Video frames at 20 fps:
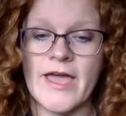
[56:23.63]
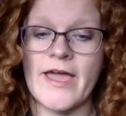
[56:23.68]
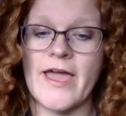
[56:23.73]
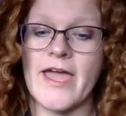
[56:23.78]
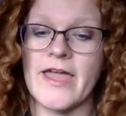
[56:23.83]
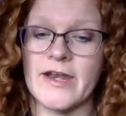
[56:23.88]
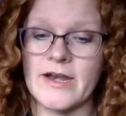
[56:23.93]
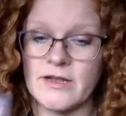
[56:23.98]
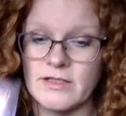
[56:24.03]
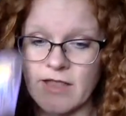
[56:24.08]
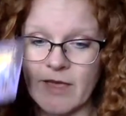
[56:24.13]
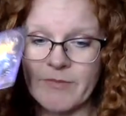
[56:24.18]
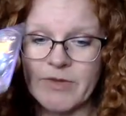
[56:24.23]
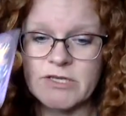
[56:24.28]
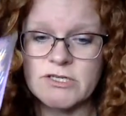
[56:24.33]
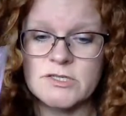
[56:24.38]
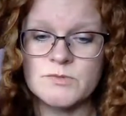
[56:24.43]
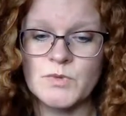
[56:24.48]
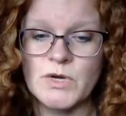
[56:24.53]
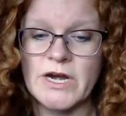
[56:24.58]
and let me
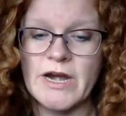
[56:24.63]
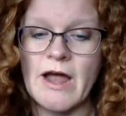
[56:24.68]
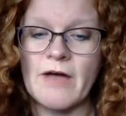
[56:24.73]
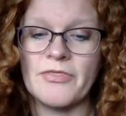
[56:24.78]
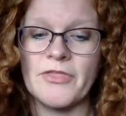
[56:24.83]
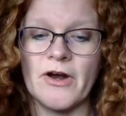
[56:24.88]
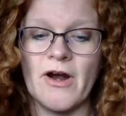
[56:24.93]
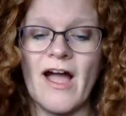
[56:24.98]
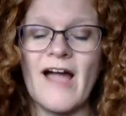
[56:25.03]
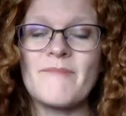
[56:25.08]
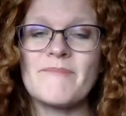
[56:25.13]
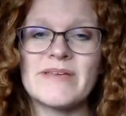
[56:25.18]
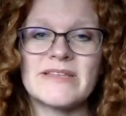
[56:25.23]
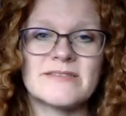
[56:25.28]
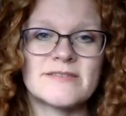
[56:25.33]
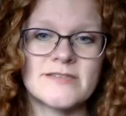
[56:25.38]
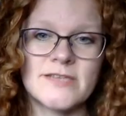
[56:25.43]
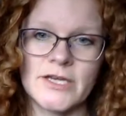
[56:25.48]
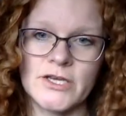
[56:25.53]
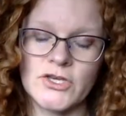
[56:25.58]
just put it out there. I've been
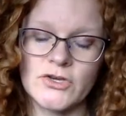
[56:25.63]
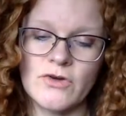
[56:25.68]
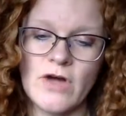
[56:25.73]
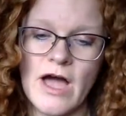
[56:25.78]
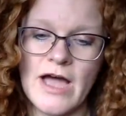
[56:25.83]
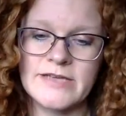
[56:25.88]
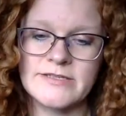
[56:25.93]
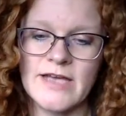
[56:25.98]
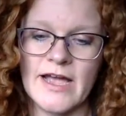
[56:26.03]
sick, you guys.